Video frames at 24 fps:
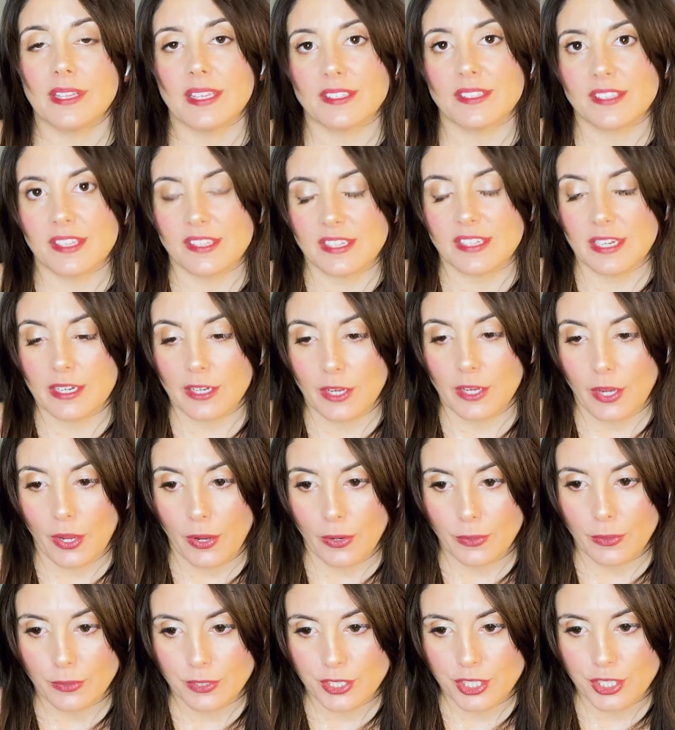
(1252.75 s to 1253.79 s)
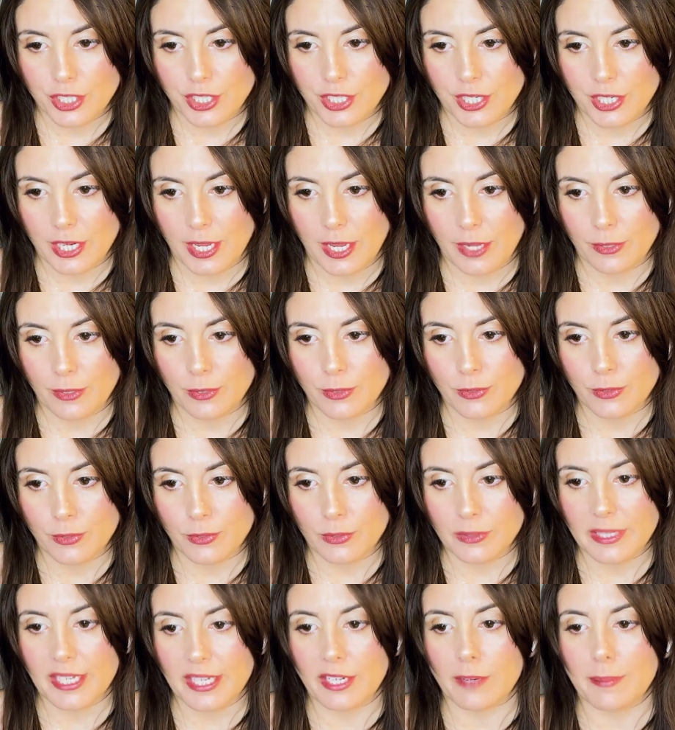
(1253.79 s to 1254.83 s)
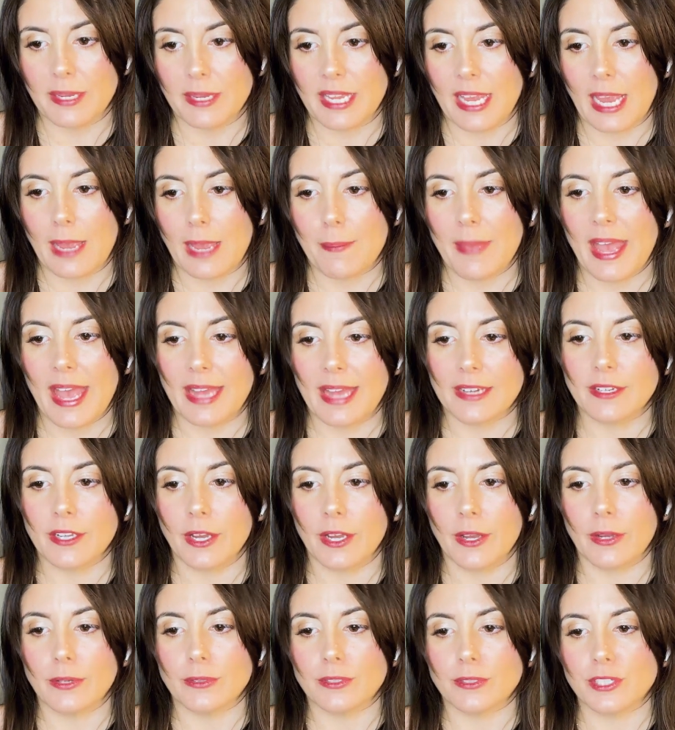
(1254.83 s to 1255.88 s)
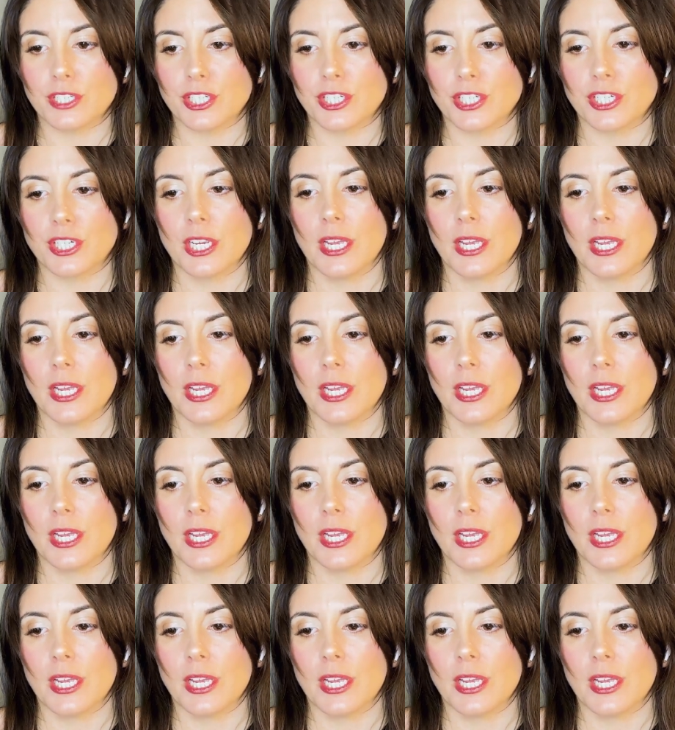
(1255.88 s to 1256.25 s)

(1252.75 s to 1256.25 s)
the assistant coach, who later became head coach,